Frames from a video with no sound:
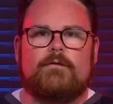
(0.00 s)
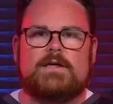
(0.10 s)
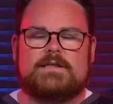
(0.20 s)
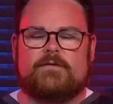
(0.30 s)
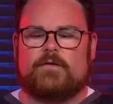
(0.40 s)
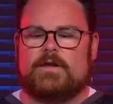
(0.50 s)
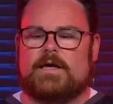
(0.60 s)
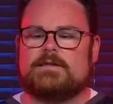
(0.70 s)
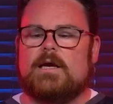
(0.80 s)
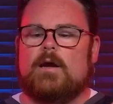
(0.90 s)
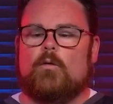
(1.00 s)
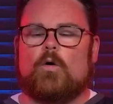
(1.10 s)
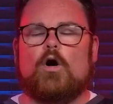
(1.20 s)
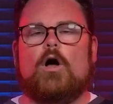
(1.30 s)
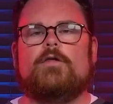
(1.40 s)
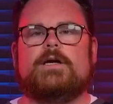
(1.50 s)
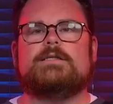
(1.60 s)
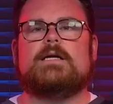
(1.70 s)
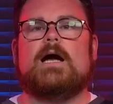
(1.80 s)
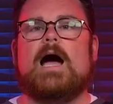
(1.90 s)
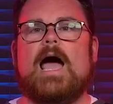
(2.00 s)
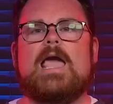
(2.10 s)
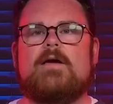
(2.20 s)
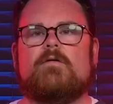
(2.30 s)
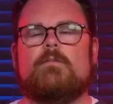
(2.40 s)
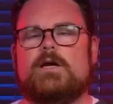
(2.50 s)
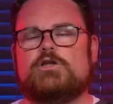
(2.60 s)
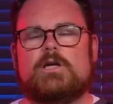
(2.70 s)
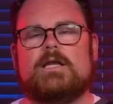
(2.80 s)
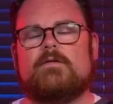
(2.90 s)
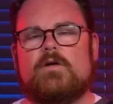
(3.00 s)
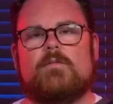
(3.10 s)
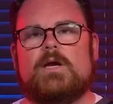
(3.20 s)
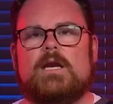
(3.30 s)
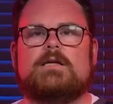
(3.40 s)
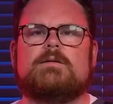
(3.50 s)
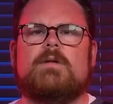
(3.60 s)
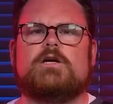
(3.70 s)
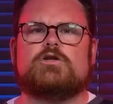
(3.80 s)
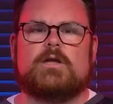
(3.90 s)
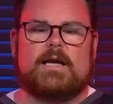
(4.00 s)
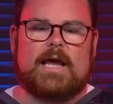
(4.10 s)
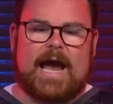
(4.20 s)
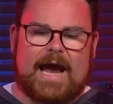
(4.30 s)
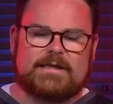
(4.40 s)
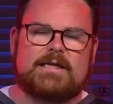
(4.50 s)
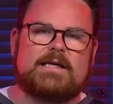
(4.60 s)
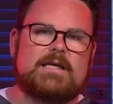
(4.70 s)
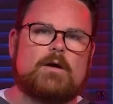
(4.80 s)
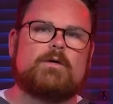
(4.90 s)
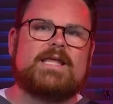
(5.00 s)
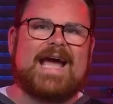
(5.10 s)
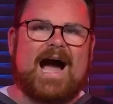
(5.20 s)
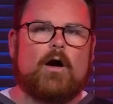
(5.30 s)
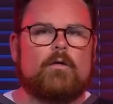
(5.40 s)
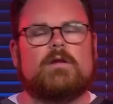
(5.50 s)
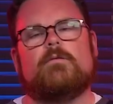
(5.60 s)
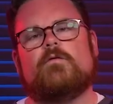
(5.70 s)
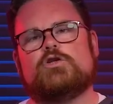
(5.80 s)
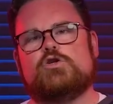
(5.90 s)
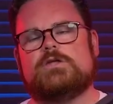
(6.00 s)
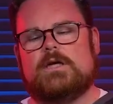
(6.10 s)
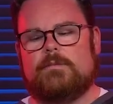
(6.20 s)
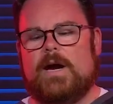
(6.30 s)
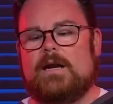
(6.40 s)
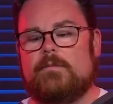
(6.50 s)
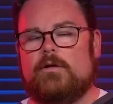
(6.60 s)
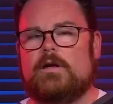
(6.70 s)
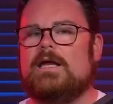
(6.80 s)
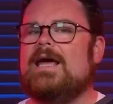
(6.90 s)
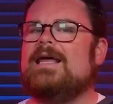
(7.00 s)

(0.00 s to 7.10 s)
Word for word: of these different things were all things that I even mentioned at the very beginning to make sure that as they deal with the algorithm for choosing compatibility,